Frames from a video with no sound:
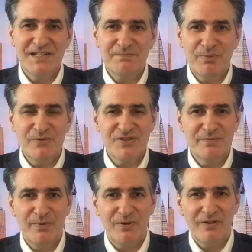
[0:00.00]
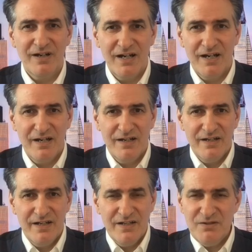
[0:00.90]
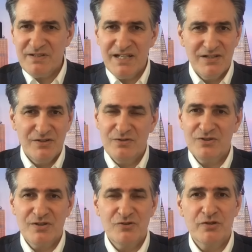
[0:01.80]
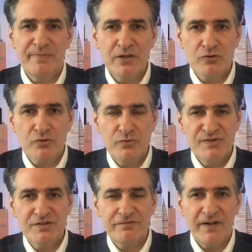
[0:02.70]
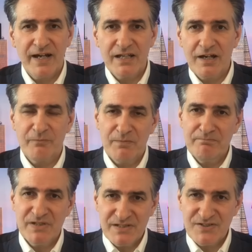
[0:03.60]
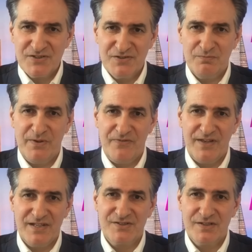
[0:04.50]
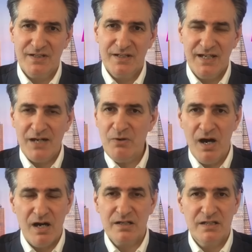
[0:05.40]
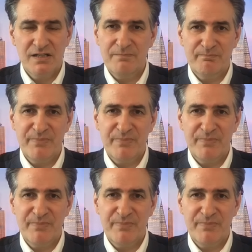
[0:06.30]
is possible. UK news shows should be crucifying government ministers with this. How hard can it